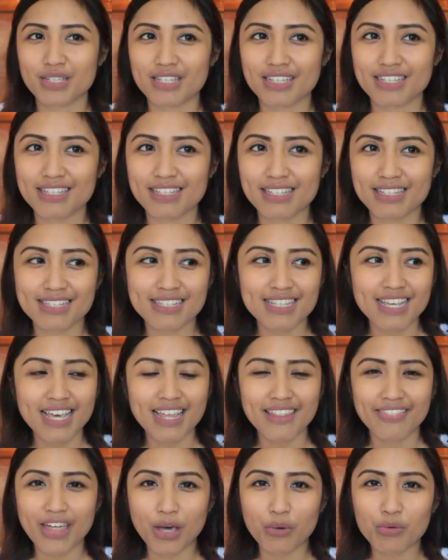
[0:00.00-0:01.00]
because
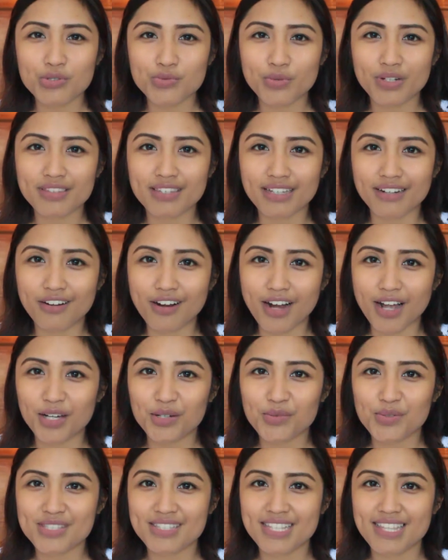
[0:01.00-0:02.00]
that was where the
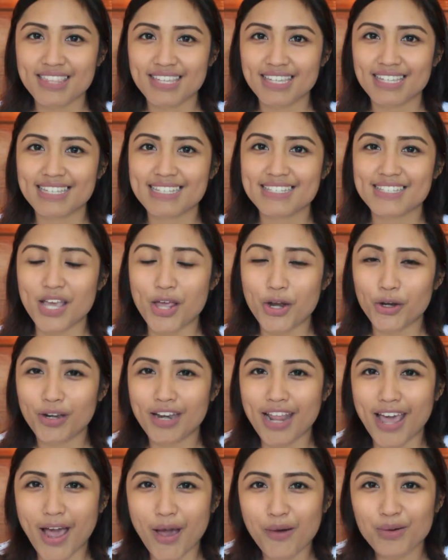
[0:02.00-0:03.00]
crowd was the thickest, and
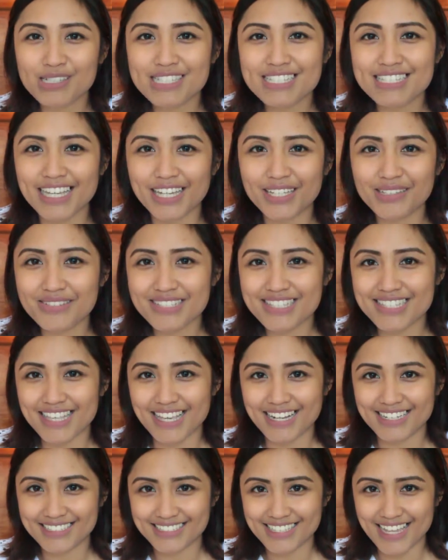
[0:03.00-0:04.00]
I was kind of
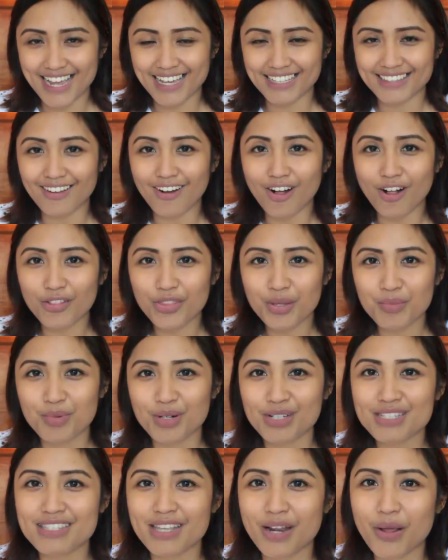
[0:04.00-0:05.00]
scared that all the
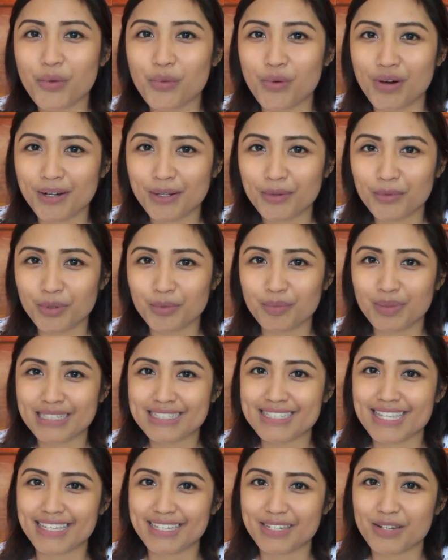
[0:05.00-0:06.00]
books that I wanted would be
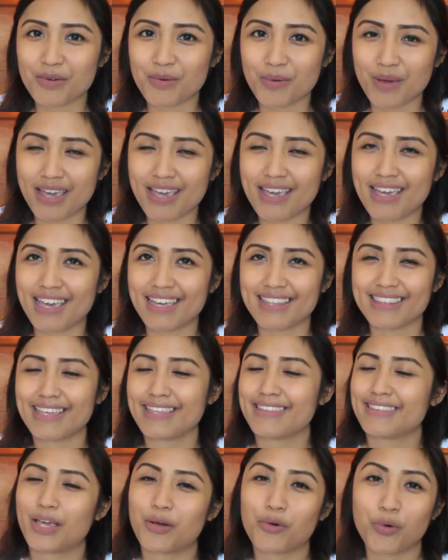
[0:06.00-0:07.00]
taken away and
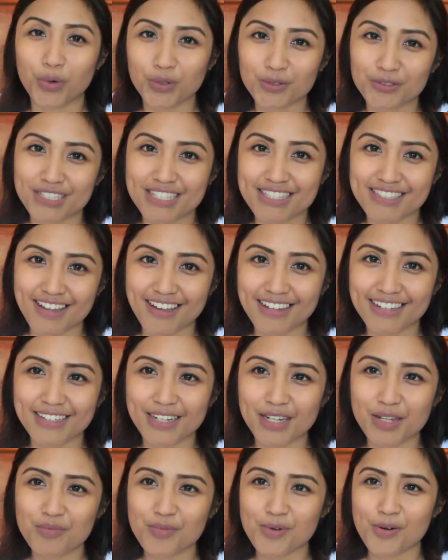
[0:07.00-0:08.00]
then they won't restock it
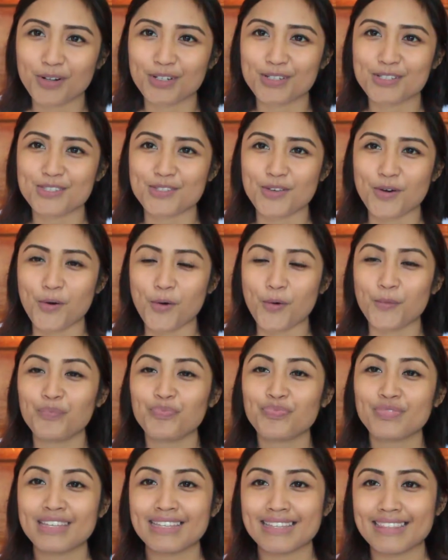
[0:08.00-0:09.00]
anymore. So
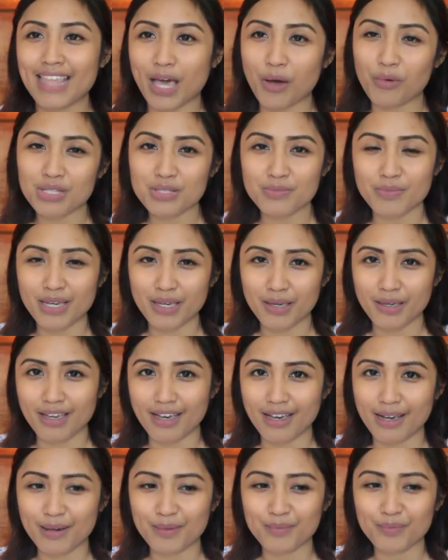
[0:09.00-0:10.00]
that was my
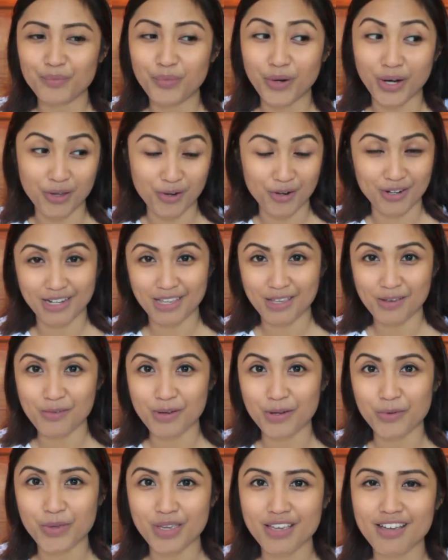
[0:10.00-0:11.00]
priority
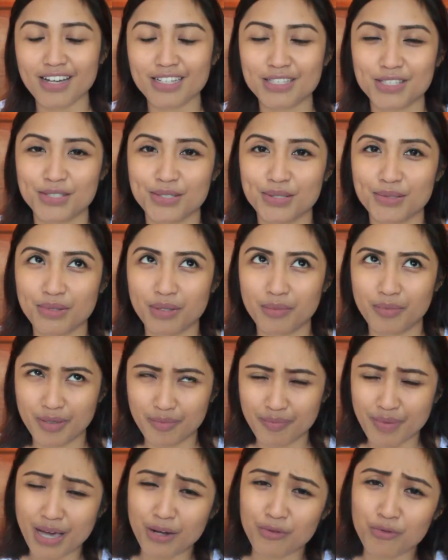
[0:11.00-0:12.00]
when we got to the Big
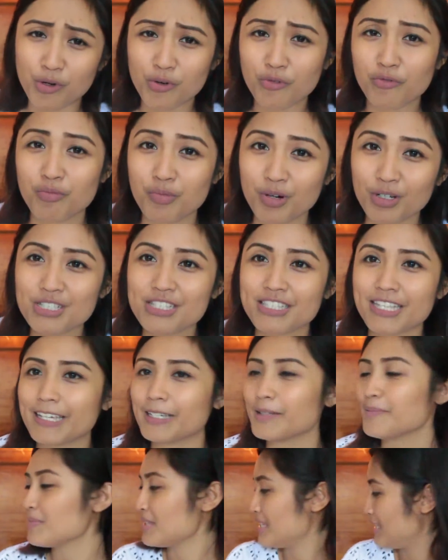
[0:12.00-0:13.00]
Bad Wolf book
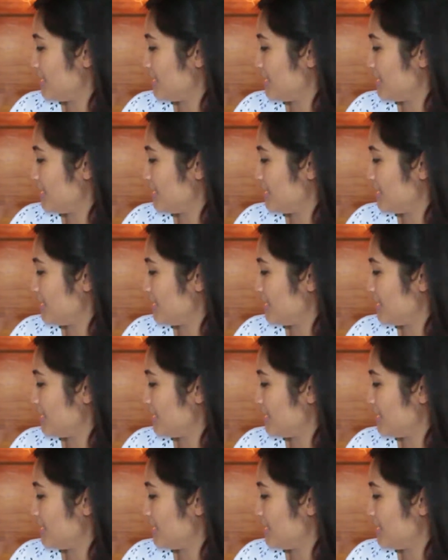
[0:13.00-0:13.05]
sale.